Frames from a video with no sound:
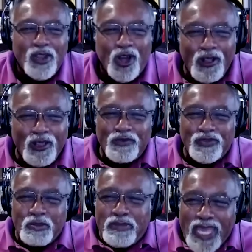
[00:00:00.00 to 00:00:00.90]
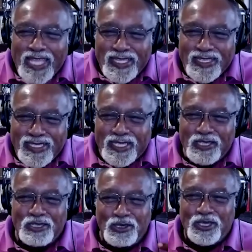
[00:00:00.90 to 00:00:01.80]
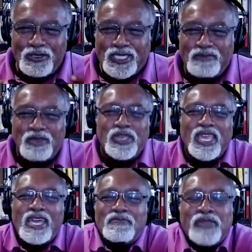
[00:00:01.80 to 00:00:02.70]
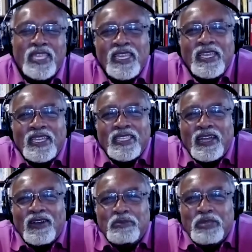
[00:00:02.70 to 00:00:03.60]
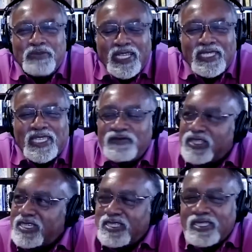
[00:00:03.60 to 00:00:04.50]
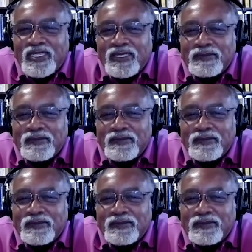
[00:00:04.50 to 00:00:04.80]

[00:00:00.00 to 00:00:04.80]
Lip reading: all of the madness, you seem to be happy." Now I'm in my 70s.